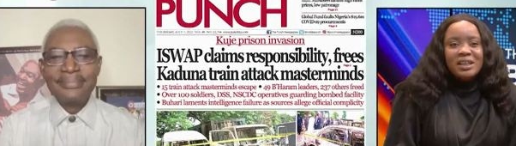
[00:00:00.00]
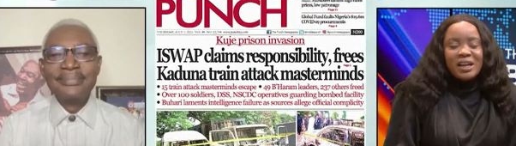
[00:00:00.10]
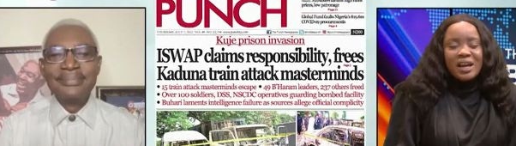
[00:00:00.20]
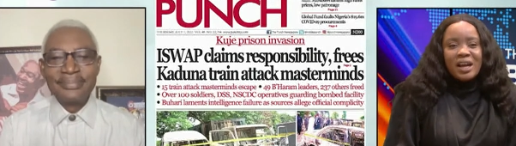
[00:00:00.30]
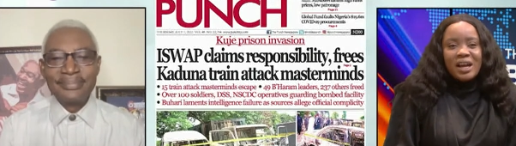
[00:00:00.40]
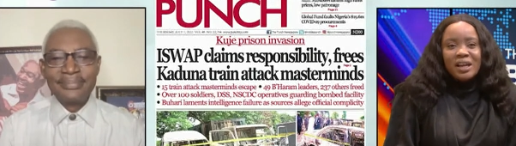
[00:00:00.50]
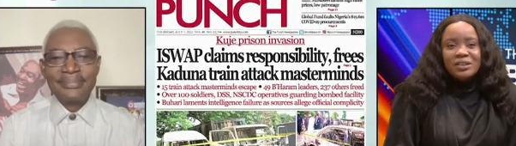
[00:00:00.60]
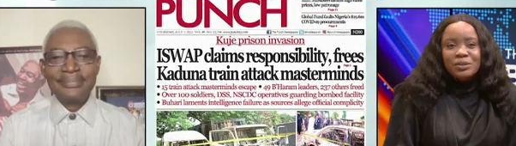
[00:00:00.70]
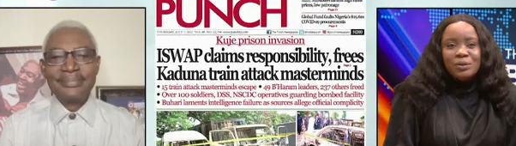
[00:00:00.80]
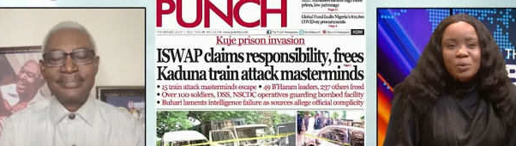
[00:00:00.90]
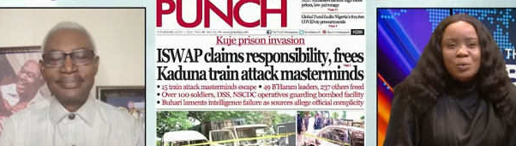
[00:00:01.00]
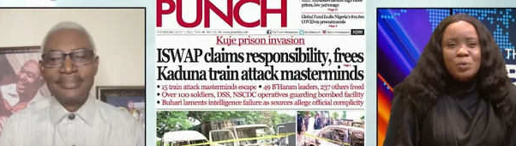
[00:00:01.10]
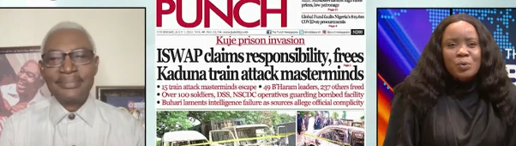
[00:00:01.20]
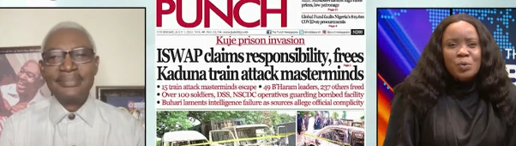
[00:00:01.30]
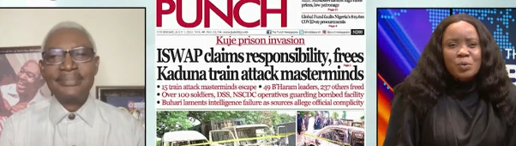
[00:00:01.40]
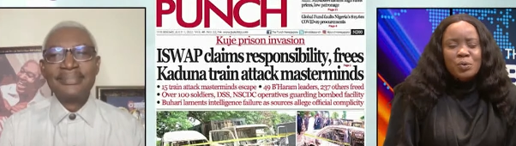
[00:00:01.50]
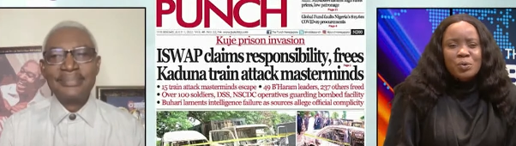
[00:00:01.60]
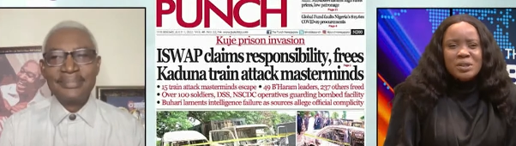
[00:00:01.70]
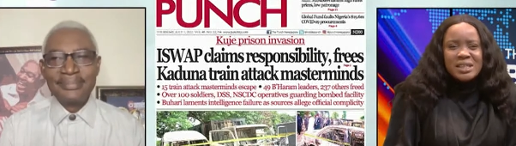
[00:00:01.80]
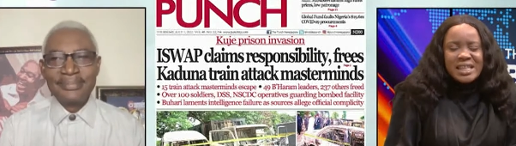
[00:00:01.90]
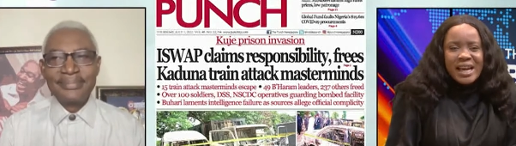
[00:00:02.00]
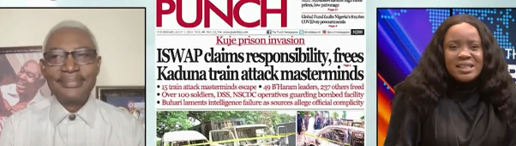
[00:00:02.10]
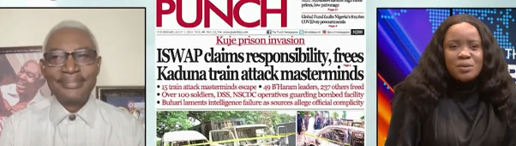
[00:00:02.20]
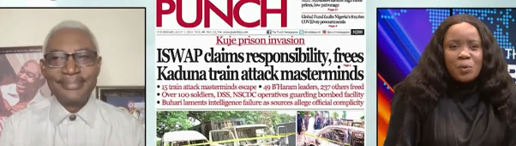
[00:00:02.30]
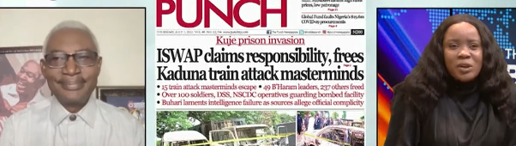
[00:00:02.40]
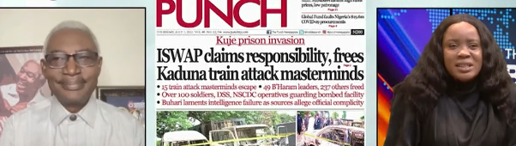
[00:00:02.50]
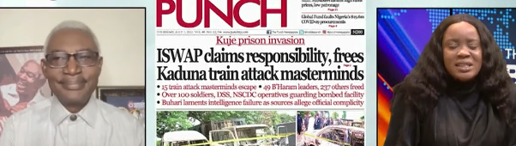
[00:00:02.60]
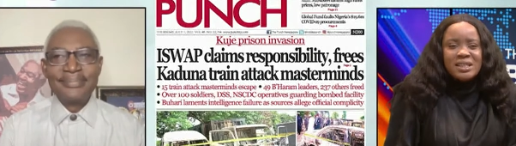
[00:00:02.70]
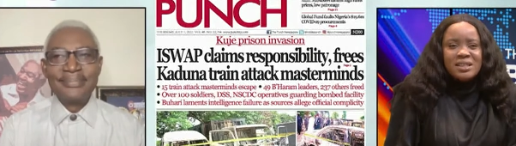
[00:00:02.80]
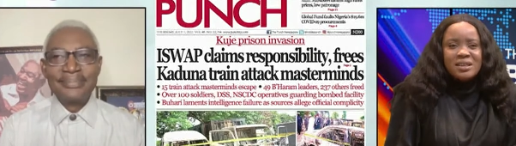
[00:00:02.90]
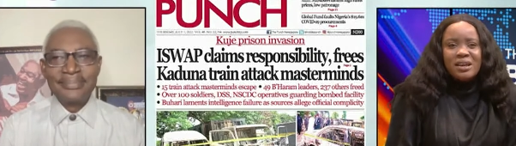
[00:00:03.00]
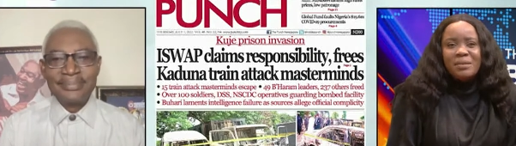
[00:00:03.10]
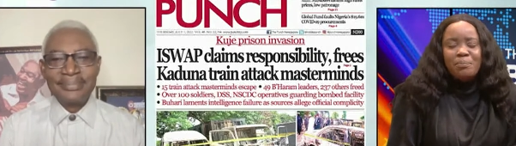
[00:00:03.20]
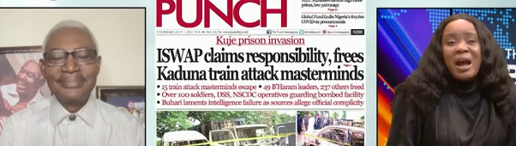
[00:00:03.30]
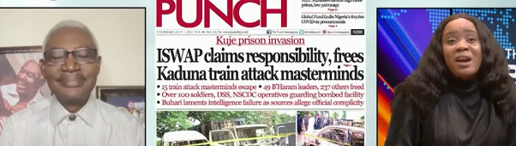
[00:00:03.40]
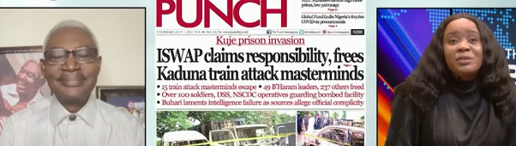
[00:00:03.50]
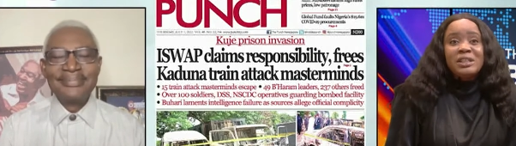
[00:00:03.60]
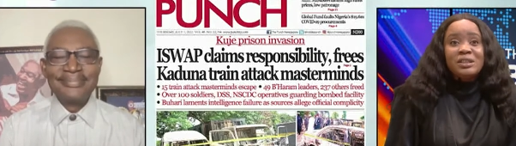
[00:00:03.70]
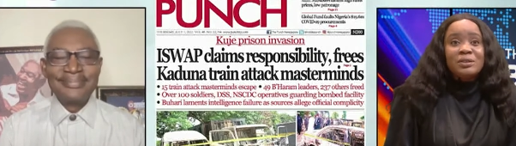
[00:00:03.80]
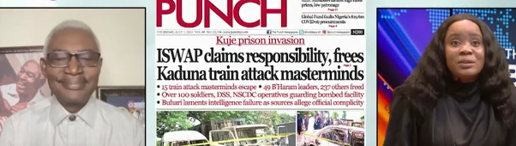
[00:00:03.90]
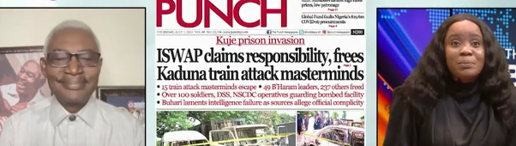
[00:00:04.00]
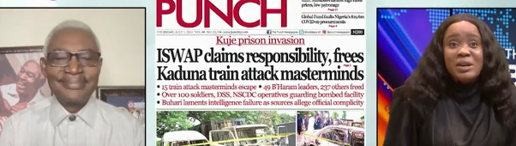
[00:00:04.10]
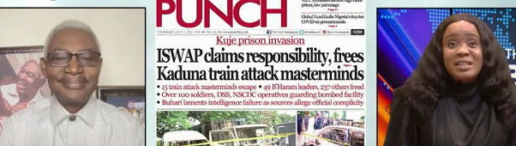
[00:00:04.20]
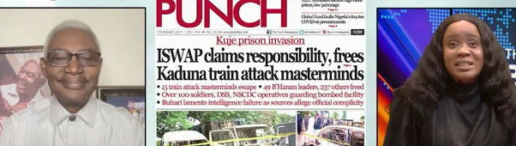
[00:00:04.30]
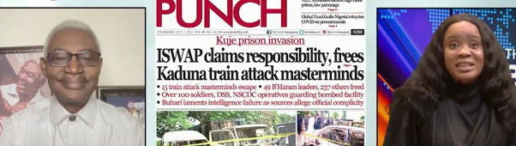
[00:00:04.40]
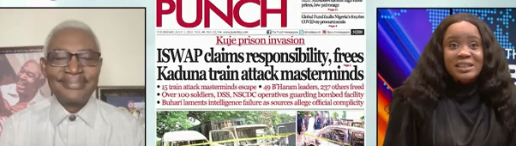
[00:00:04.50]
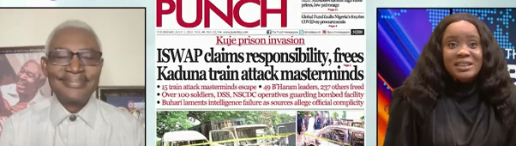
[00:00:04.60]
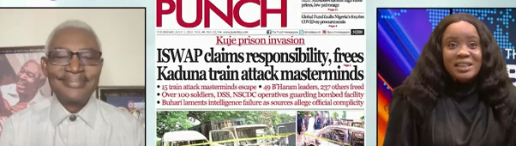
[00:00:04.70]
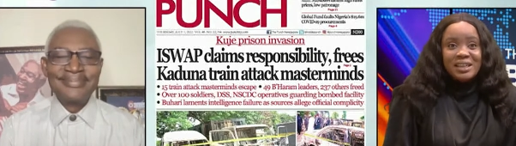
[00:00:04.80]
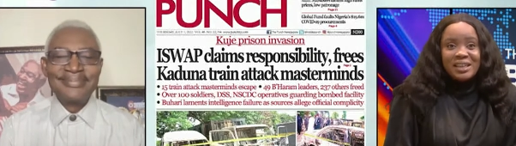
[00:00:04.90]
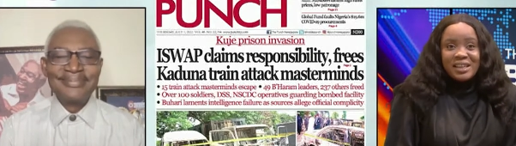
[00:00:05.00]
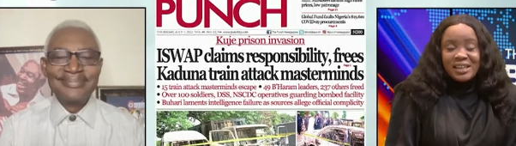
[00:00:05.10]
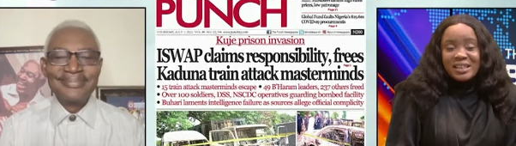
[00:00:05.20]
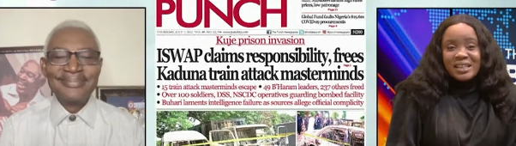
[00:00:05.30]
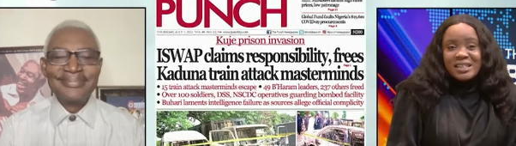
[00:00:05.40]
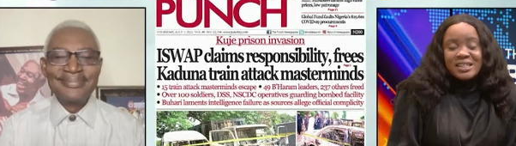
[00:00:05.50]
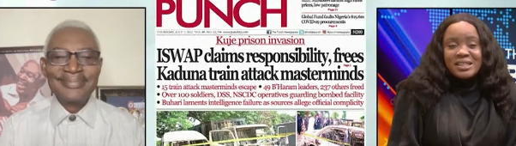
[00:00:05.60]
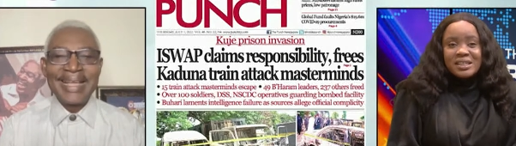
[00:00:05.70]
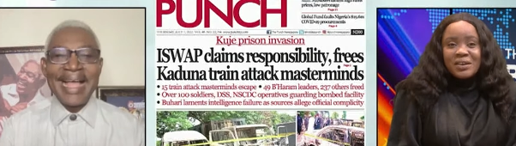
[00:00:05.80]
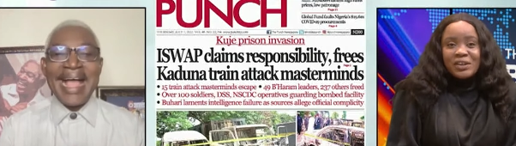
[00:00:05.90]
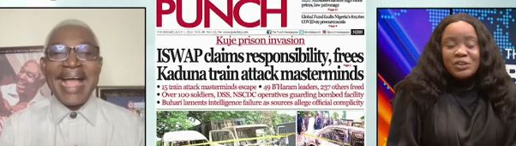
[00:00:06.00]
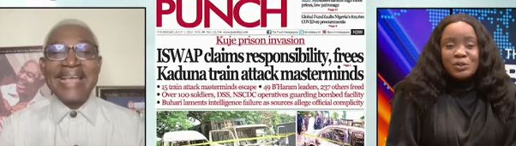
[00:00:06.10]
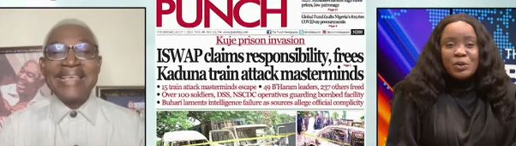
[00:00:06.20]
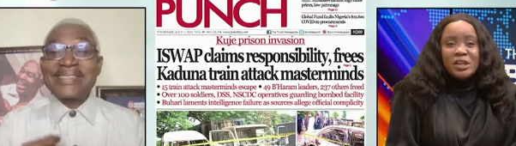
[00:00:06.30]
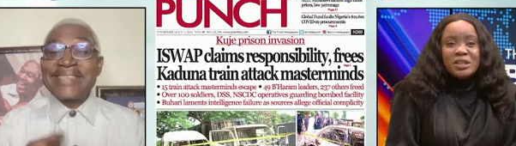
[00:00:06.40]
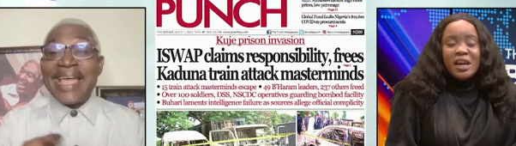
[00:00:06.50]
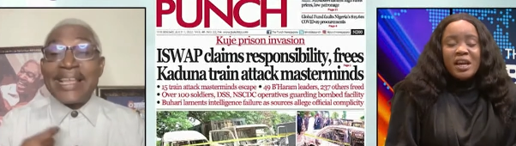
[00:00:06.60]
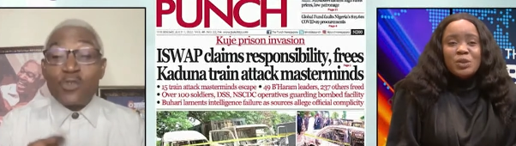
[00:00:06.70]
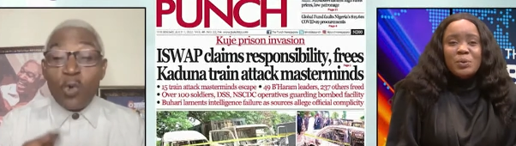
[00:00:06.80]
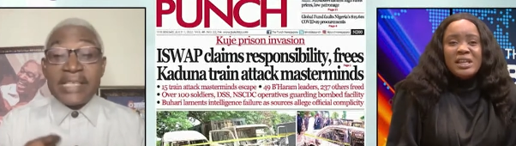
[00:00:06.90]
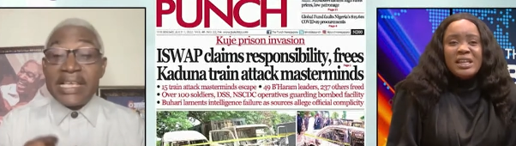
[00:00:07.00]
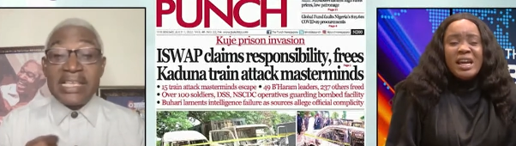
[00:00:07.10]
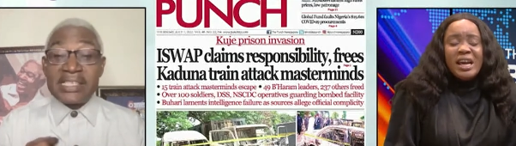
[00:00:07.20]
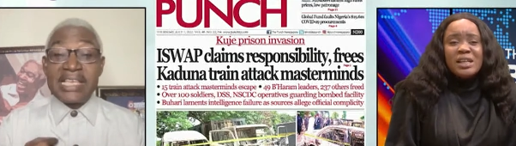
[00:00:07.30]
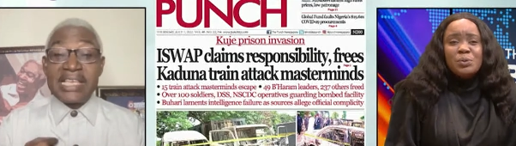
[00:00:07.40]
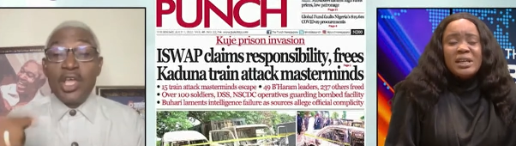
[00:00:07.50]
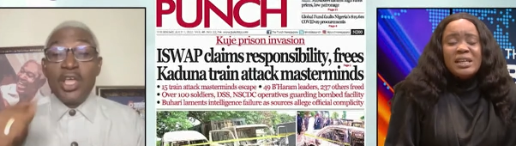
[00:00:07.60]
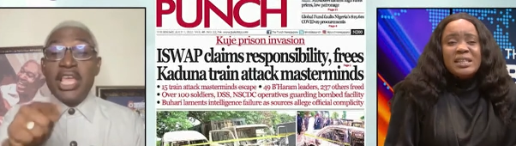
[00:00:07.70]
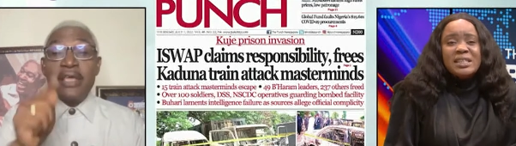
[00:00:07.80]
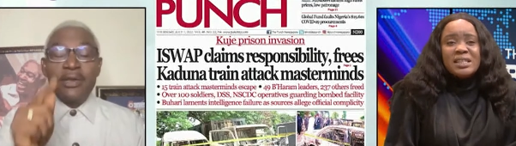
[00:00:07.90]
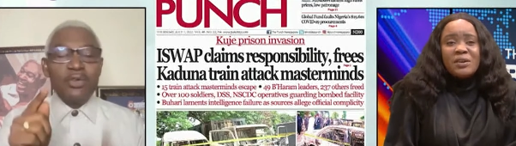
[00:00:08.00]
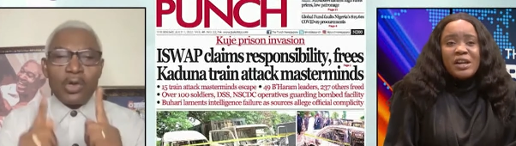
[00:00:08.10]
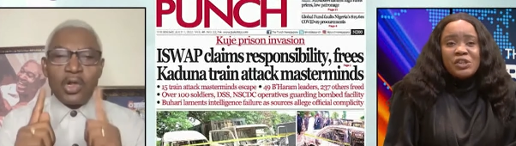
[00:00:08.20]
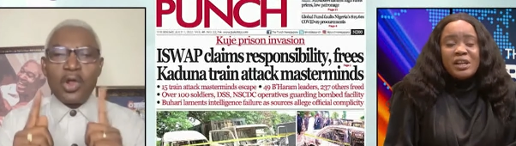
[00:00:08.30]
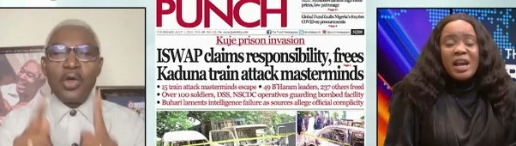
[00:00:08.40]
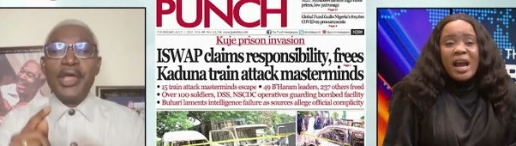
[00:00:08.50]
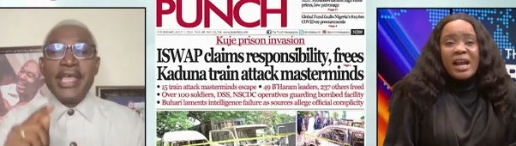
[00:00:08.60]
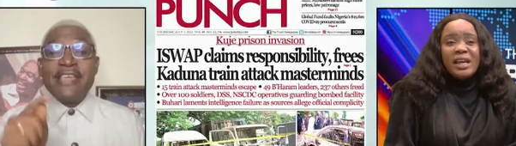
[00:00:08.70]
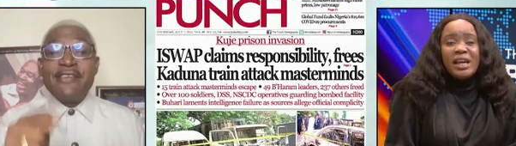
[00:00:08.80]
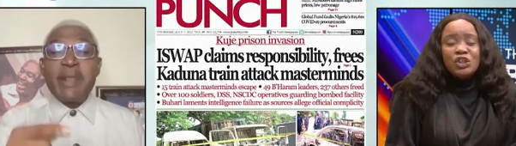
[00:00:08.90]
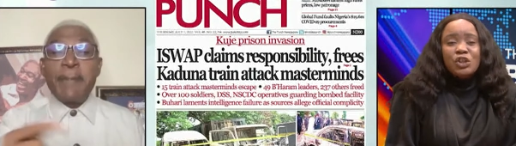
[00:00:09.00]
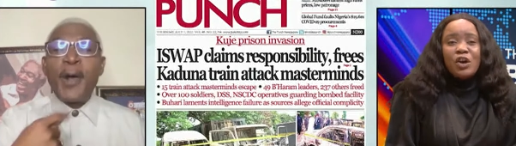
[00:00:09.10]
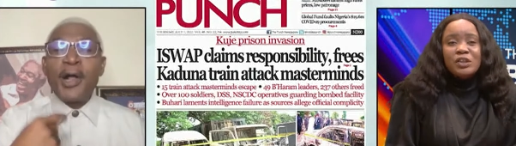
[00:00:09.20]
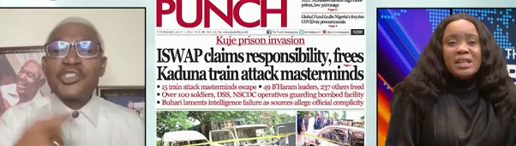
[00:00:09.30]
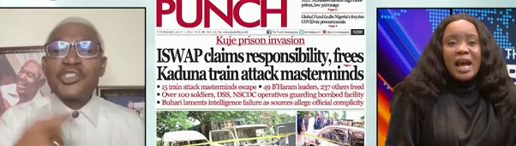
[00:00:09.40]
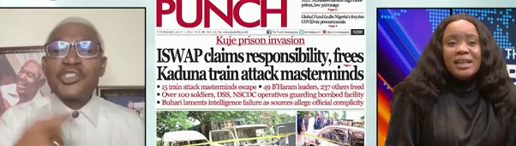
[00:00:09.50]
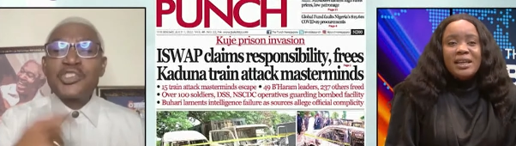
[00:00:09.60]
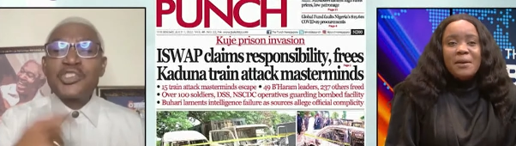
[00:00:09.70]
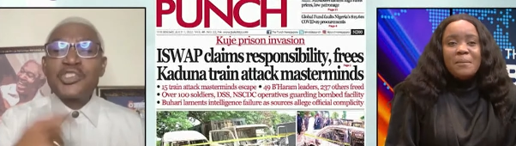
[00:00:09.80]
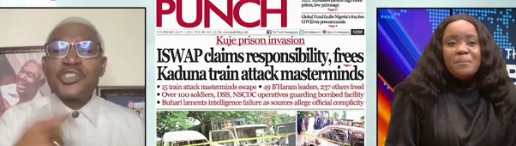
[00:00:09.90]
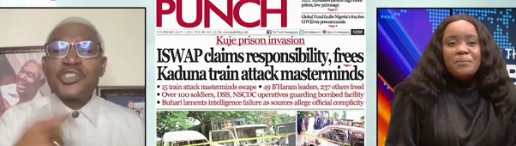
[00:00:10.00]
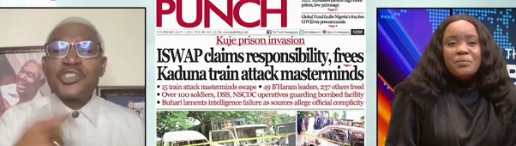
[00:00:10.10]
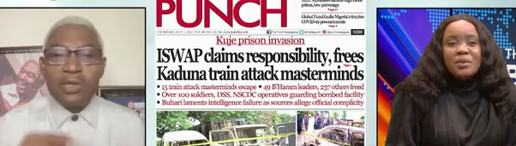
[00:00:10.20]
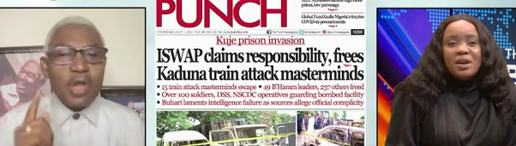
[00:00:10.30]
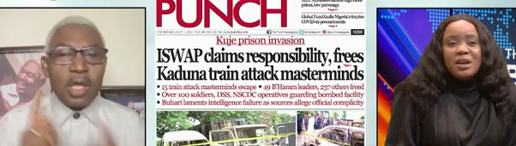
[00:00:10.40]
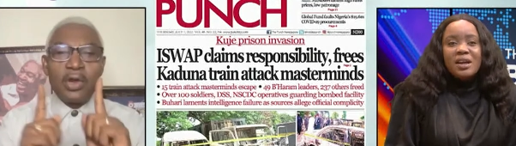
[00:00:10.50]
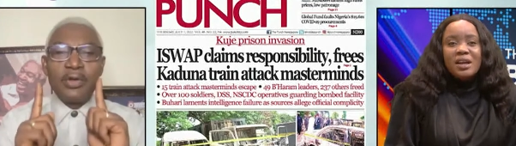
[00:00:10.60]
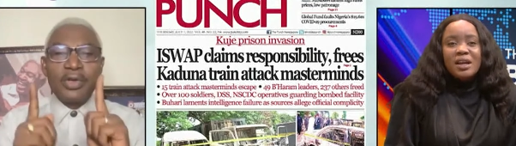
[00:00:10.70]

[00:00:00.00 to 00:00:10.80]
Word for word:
Speaker 1: uh, you know, who, who, who states what is uh, priority to the president? It, it's discretion. I so it's, it's within, it's within his discretion. No, no, no. And it, it shows that. To me.
Speaker 2: No, no, no.